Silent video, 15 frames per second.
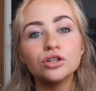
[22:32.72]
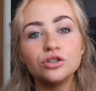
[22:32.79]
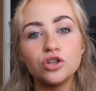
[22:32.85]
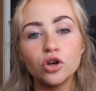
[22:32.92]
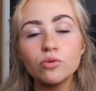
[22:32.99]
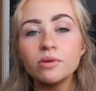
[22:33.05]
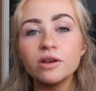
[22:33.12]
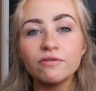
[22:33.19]

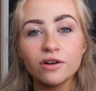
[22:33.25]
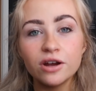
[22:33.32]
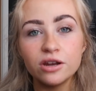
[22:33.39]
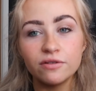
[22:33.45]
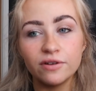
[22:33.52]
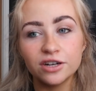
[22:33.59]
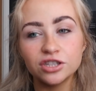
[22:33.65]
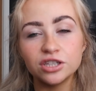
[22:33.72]
don't be afraid
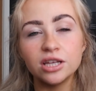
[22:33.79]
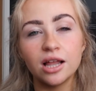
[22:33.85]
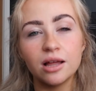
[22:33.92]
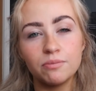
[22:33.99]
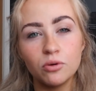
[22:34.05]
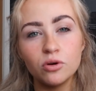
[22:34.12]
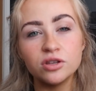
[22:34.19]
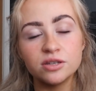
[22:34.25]
of actually
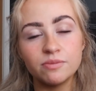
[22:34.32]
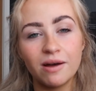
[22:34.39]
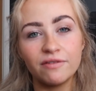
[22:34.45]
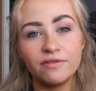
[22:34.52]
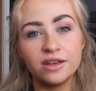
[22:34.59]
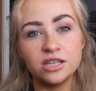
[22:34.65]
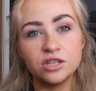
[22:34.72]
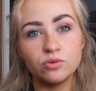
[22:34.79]
like putting some
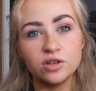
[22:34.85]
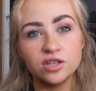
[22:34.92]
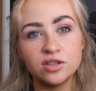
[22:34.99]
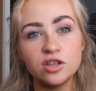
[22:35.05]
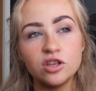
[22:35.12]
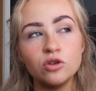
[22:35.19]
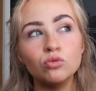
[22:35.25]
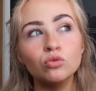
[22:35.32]
effort into it so
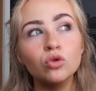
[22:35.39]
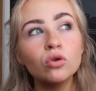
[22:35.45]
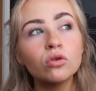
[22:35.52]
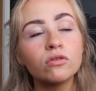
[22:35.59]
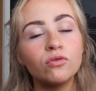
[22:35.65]
that you look